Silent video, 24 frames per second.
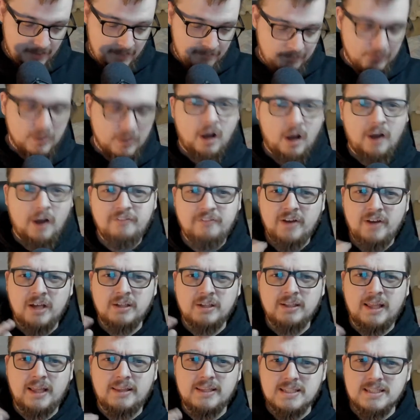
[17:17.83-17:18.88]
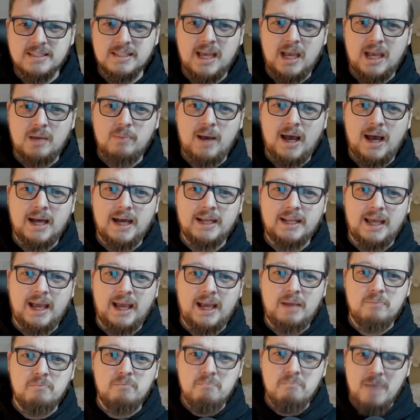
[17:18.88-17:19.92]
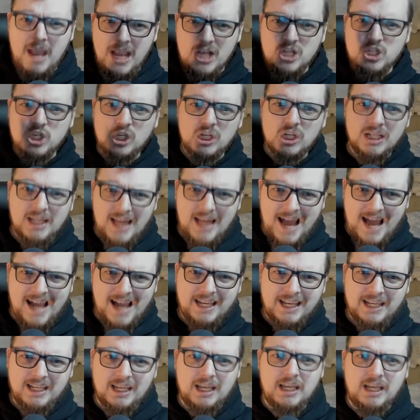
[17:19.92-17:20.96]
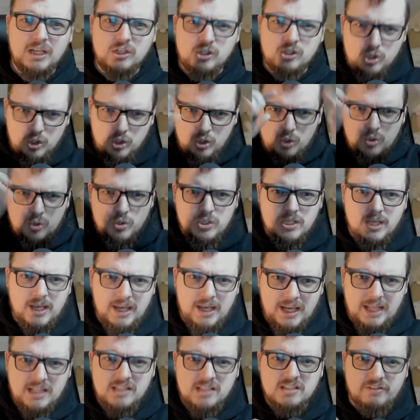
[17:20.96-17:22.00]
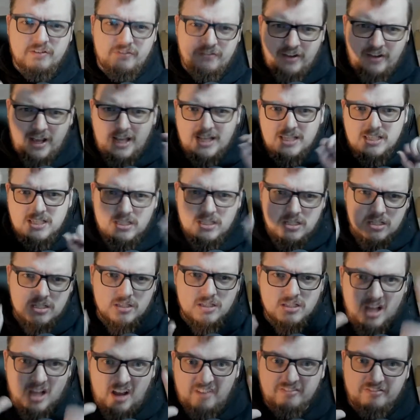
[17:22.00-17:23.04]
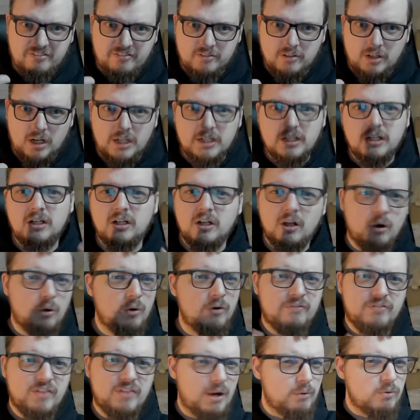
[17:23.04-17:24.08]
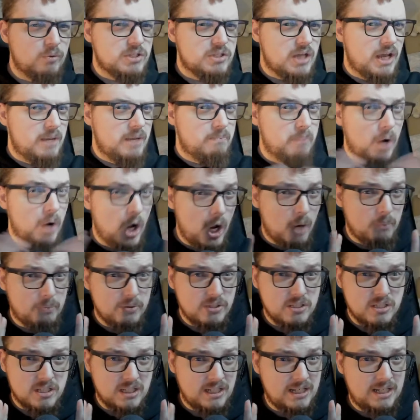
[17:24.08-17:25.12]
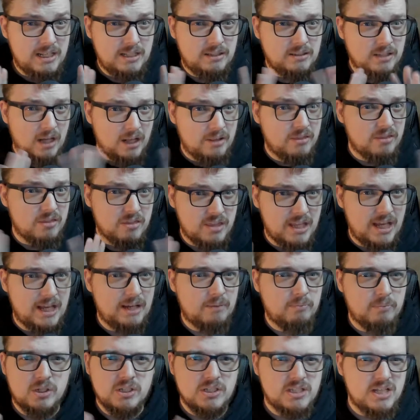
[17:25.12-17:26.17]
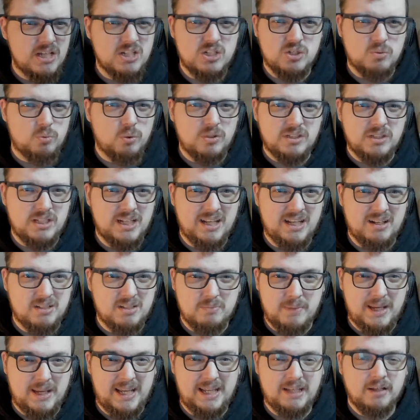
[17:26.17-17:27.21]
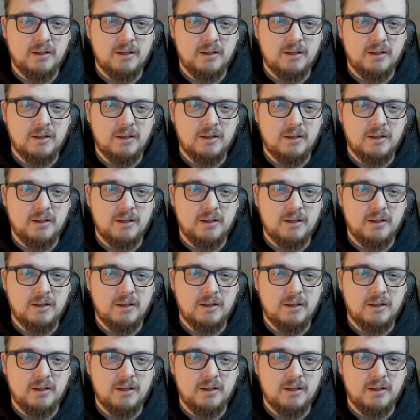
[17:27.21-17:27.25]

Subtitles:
I found that this game had a major lack in user interface stuff. I didn't know if that was a purposely done thing because they just wanted it to be